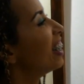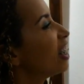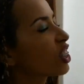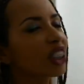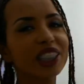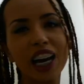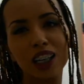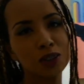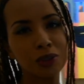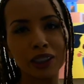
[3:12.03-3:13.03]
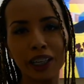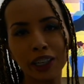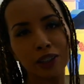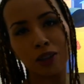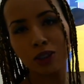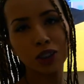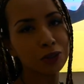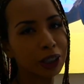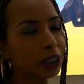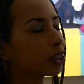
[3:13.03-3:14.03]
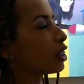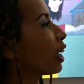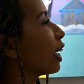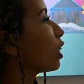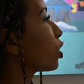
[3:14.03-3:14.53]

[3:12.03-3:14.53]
Just a casual day, you know, just a regular day.